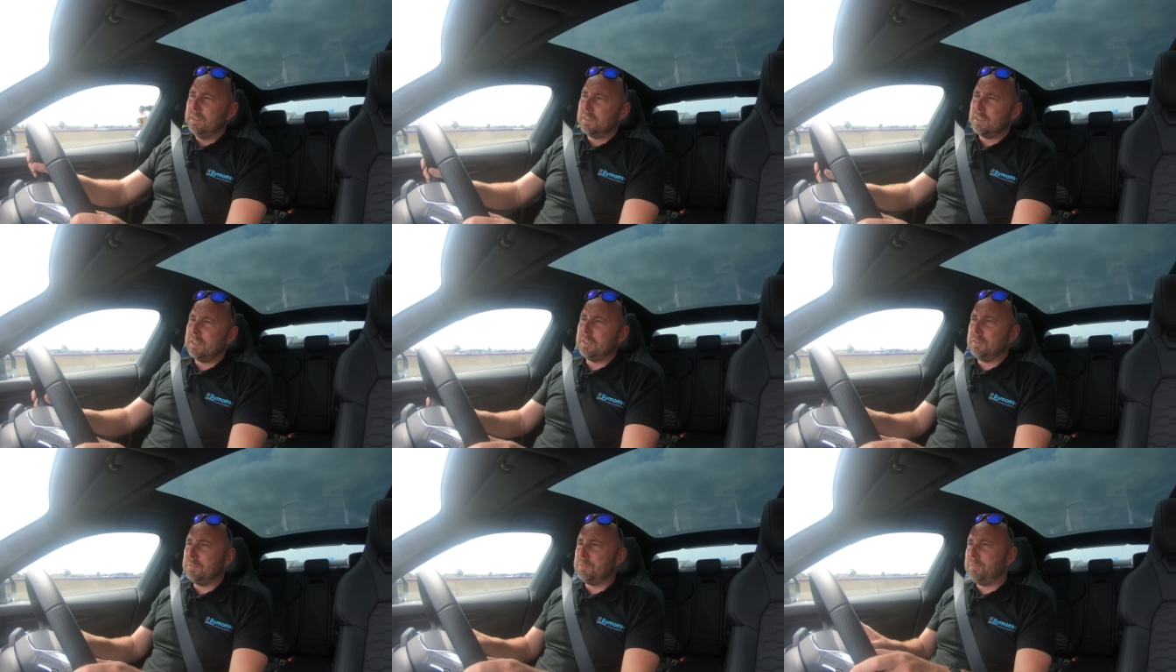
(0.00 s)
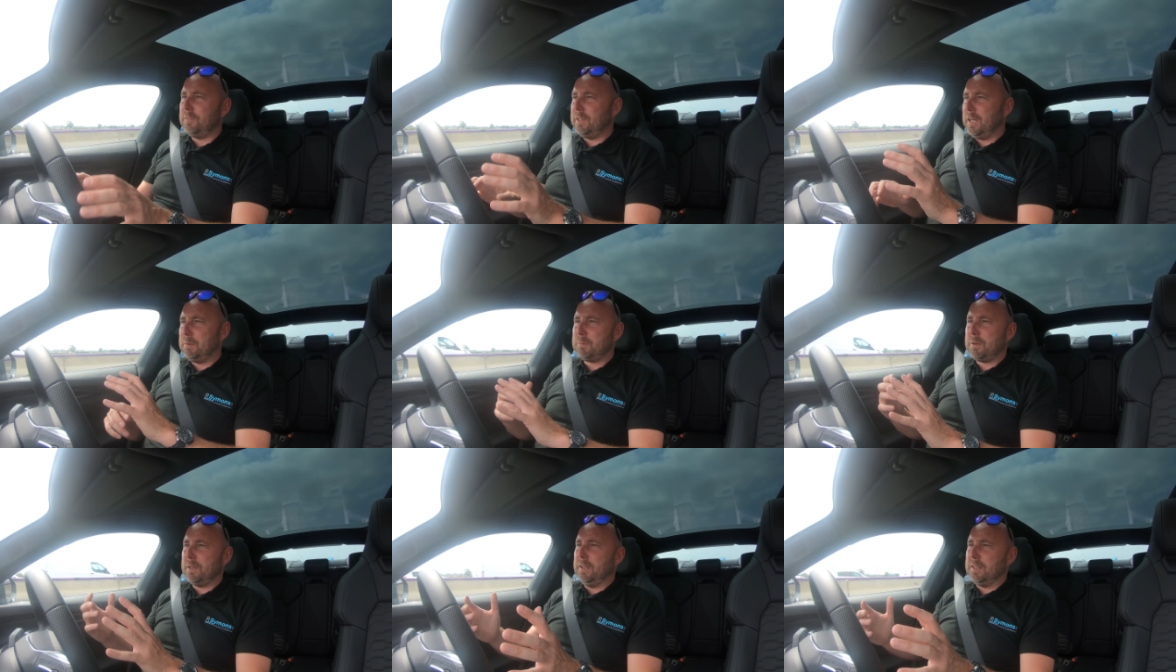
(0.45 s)
kind of
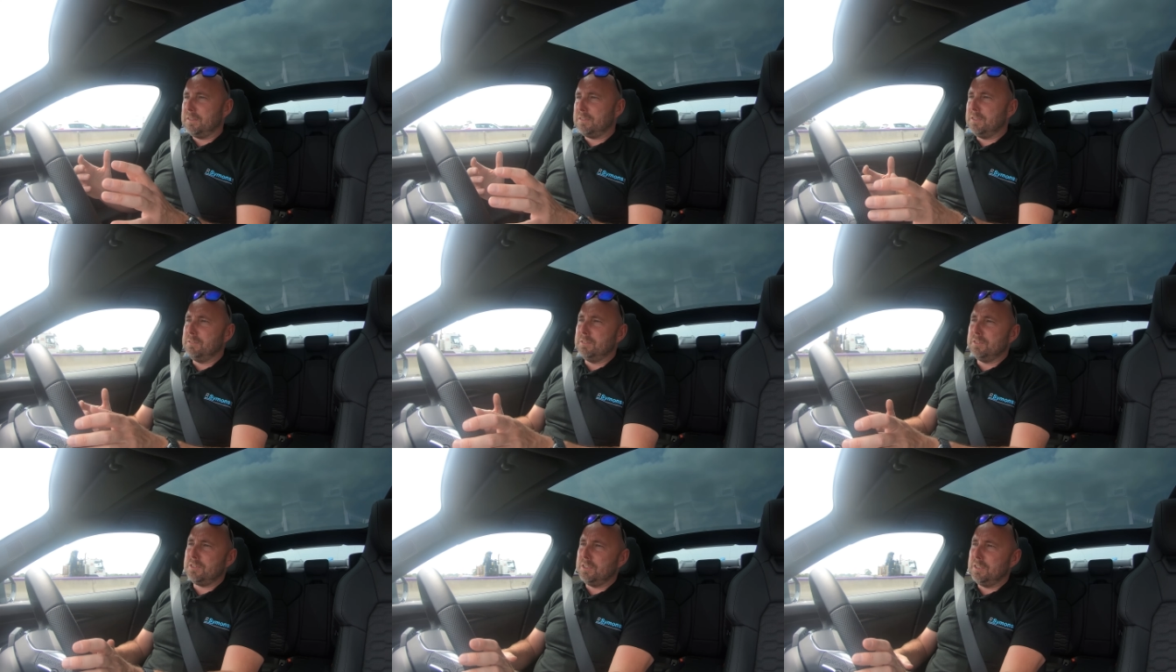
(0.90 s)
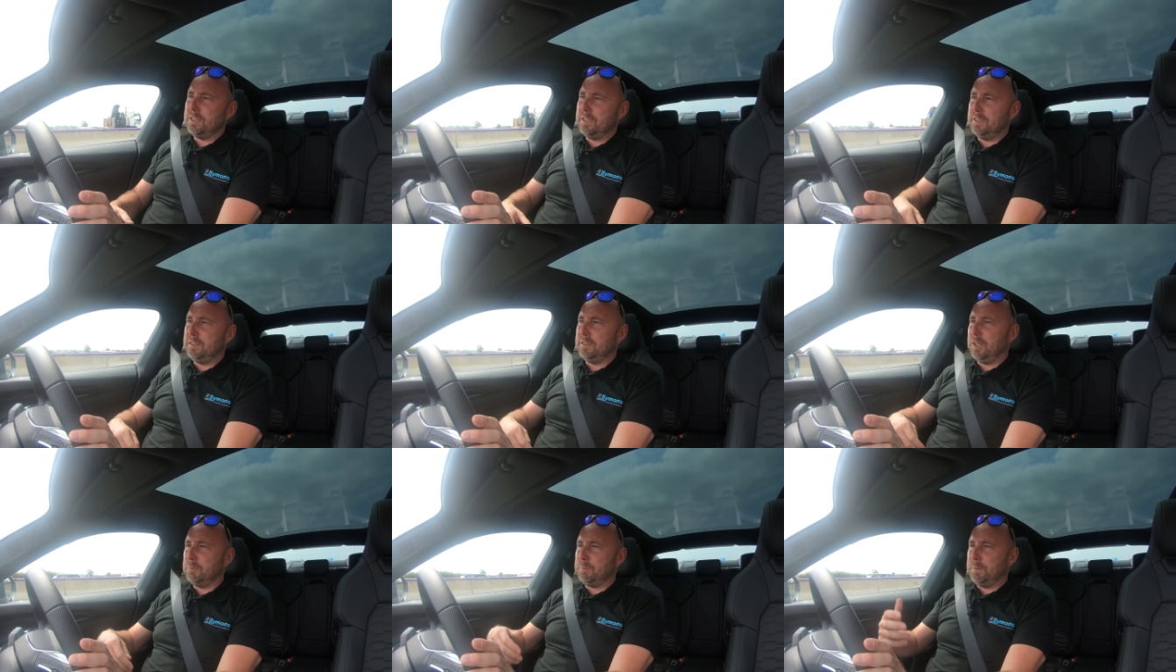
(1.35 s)
app
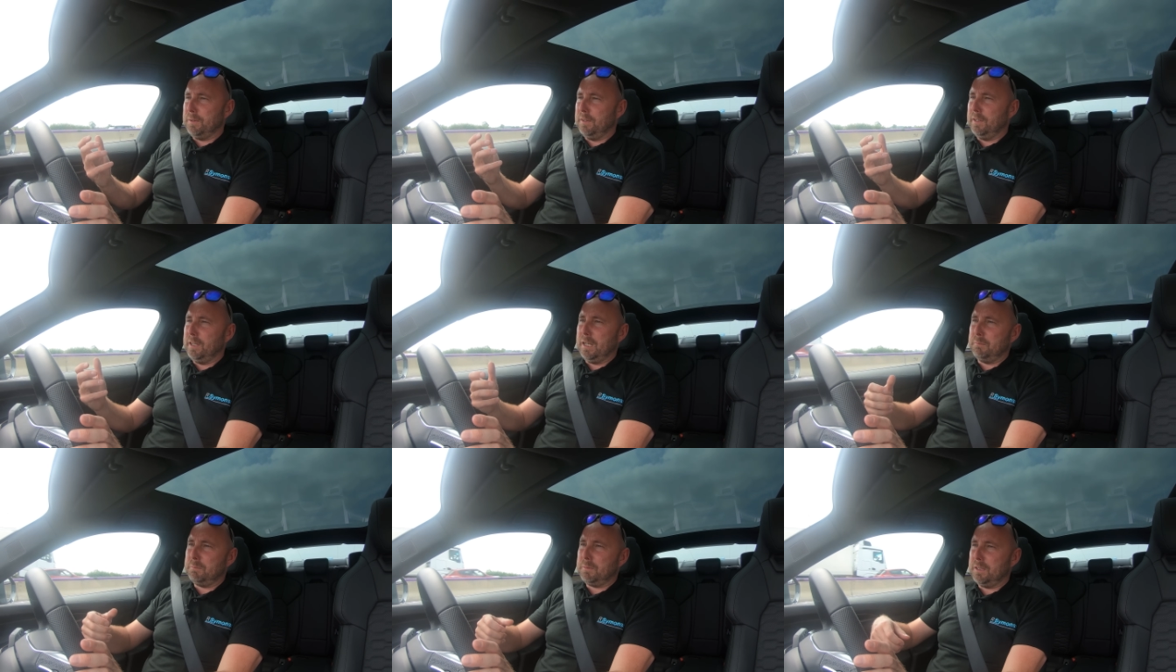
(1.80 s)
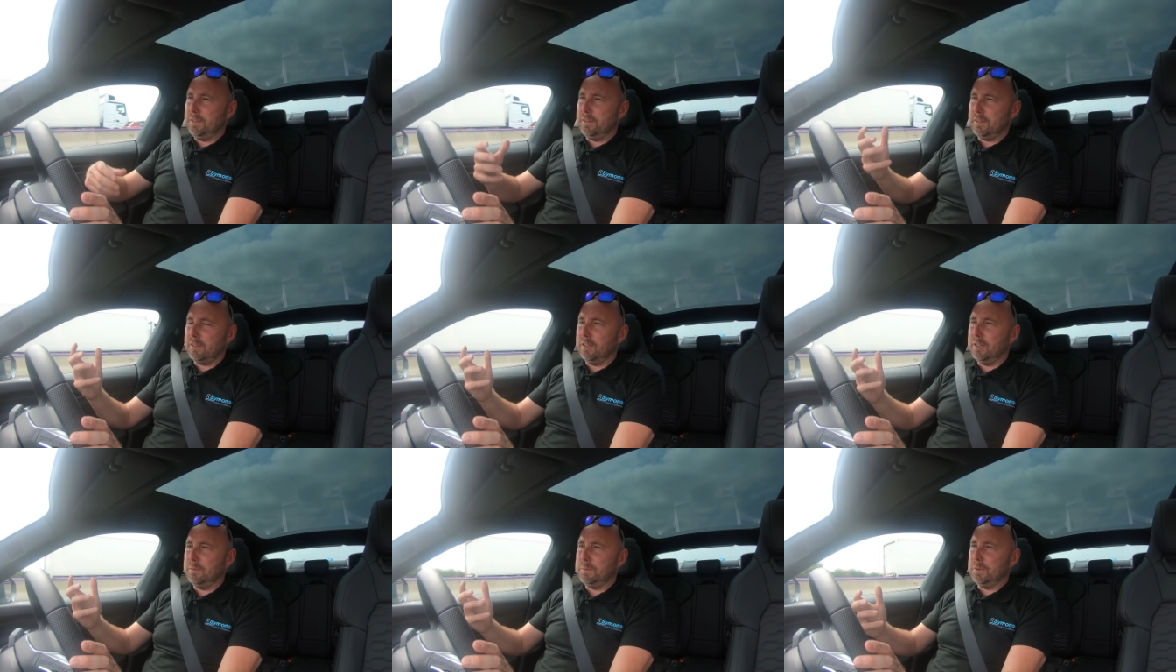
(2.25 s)
connectivity, opening the app, getting the
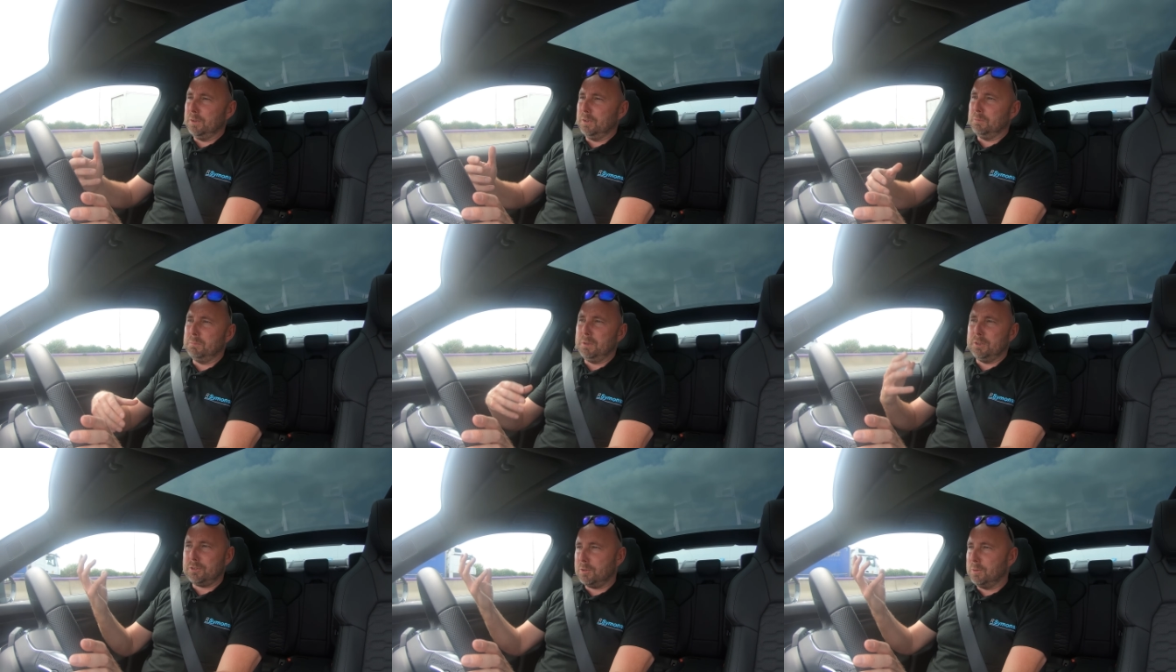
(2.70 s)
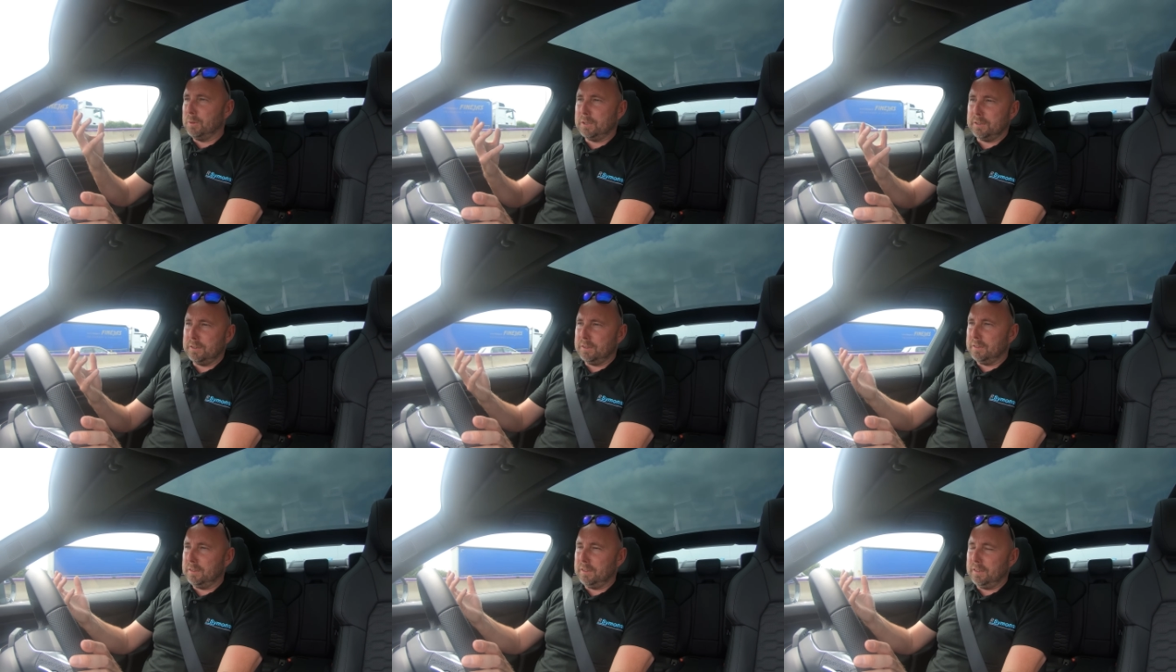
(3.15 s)
climate on much
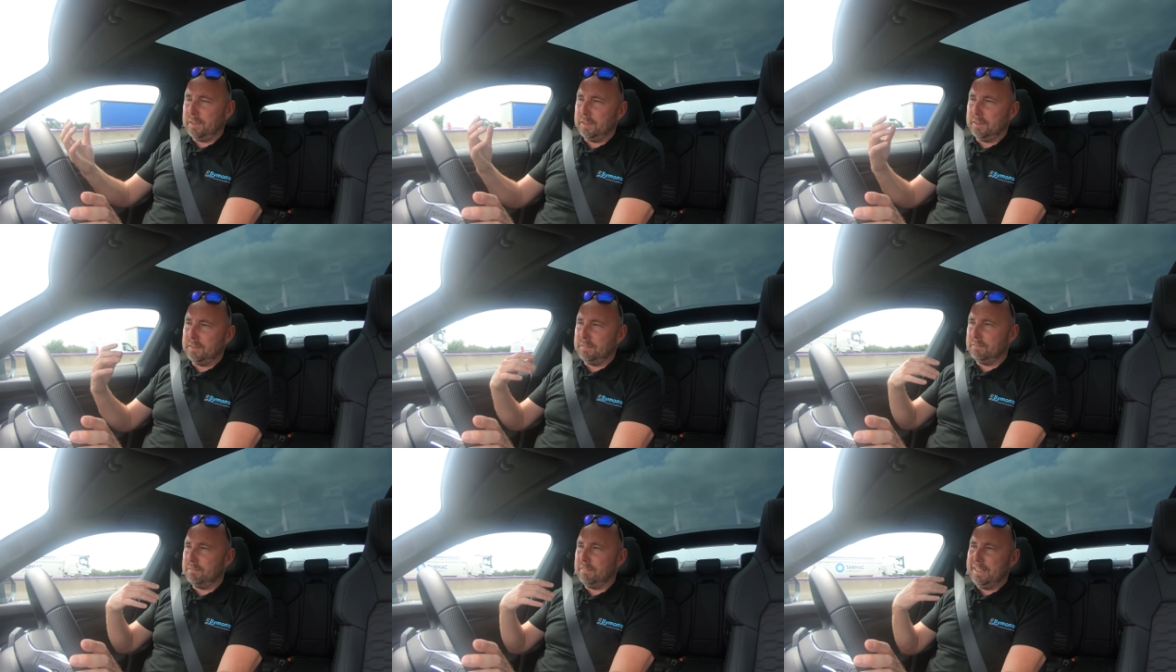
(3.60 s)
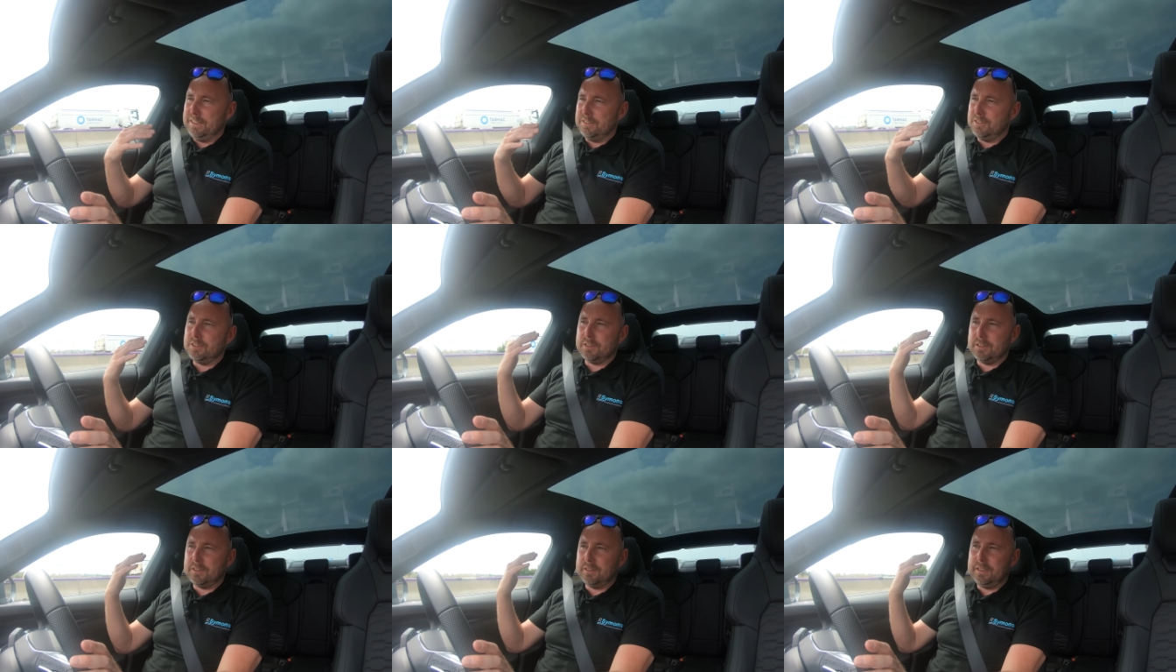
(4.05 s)
quicker and
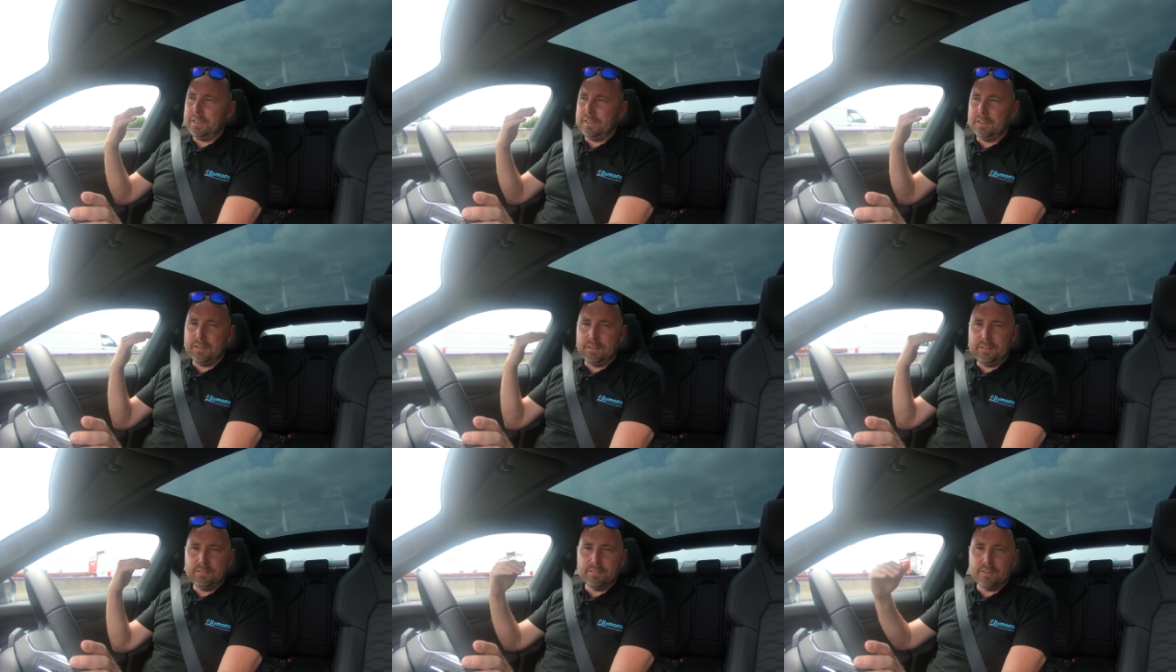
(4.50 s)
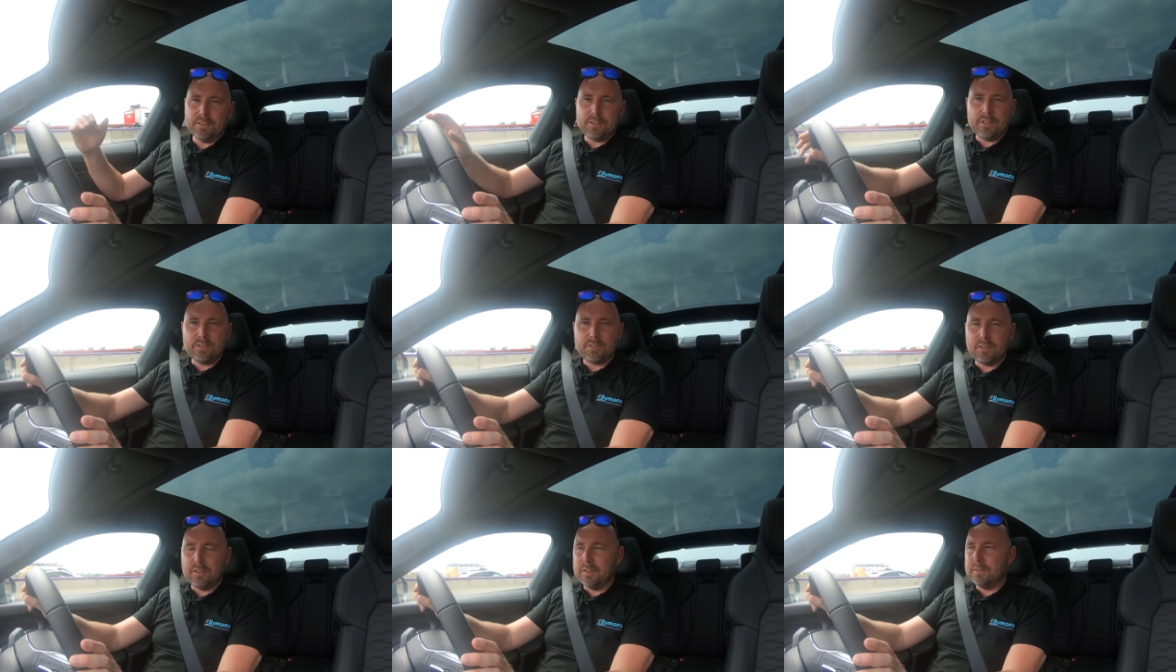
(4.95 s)
easier in the
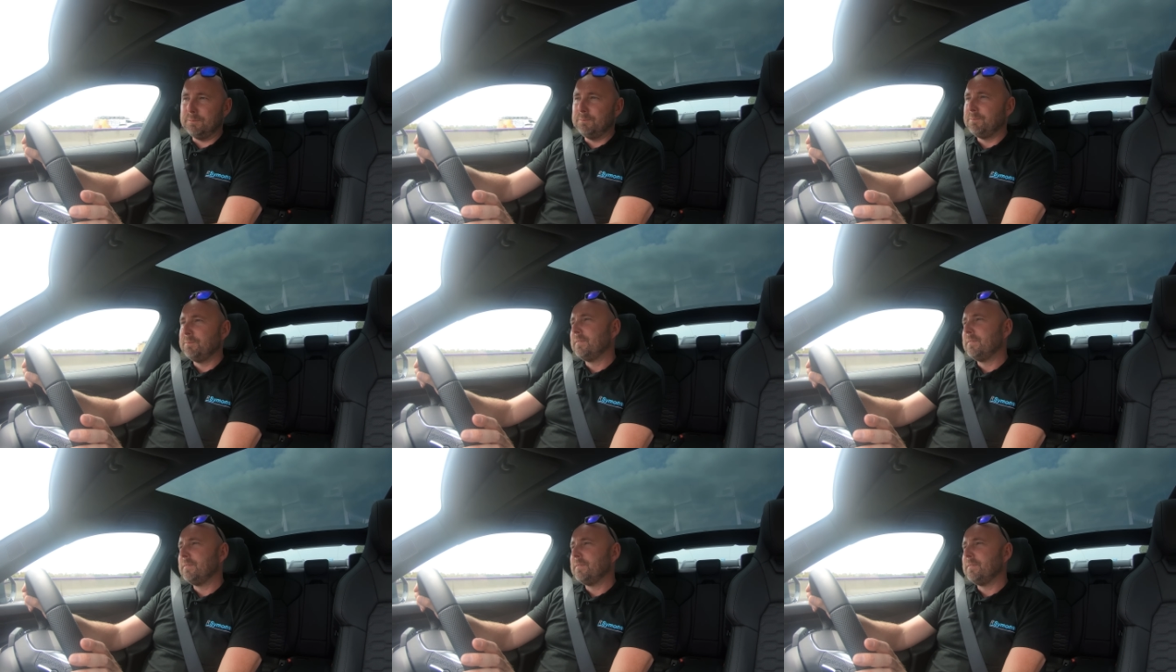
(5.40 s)
Tesla.